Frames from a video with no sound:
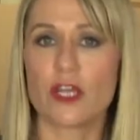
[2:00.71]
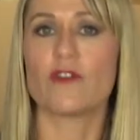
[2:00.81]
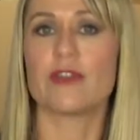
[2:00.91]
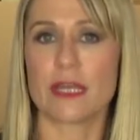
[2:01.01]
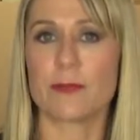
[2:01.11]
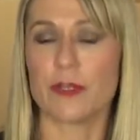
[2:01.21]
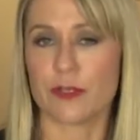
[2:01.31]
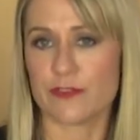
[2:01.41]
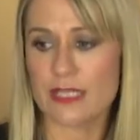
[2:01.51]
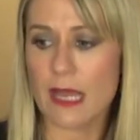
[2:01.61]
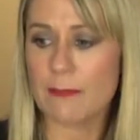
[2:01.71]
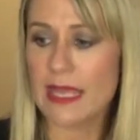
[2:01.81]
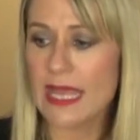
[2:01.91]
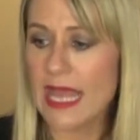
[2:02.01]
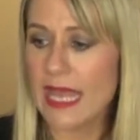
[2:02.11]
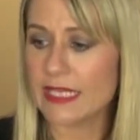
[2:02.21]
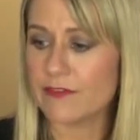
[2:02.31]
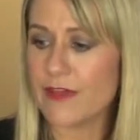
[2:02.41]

over that period of time. And in